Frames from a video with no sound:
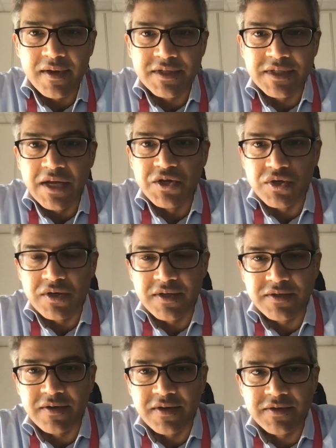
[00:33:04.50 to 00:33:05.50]
station
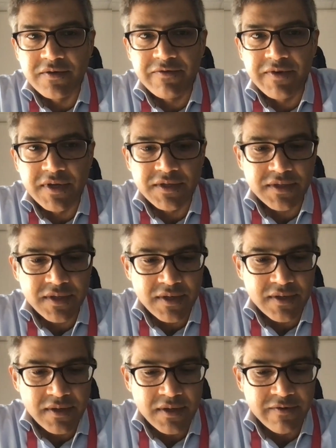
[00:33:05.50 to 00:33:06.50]
as your first
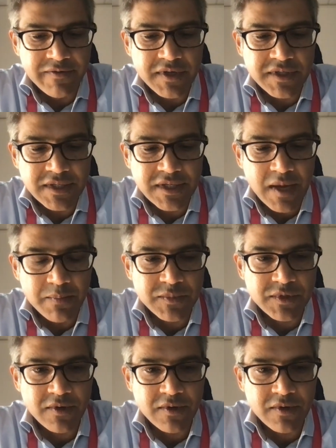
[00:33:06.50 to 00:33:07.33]
in your first attempt.